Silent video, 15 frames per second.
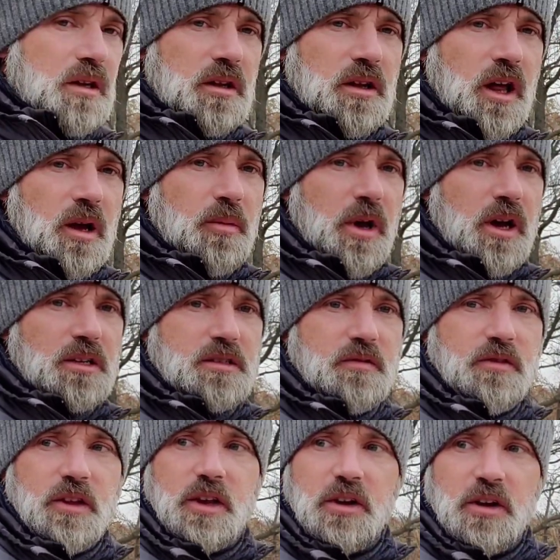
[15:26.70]
climax of
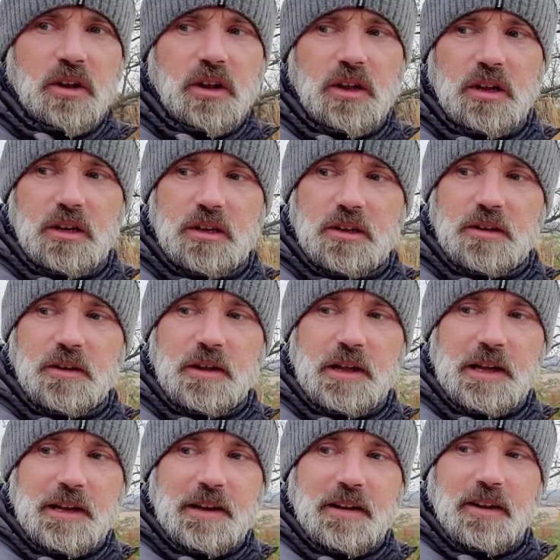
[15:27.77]
the hill
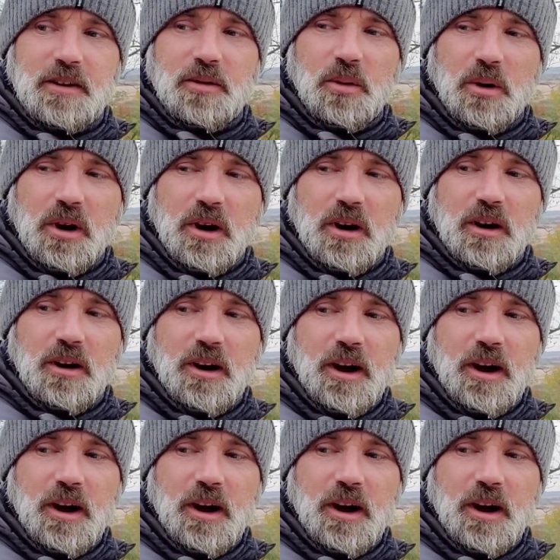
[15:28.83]
where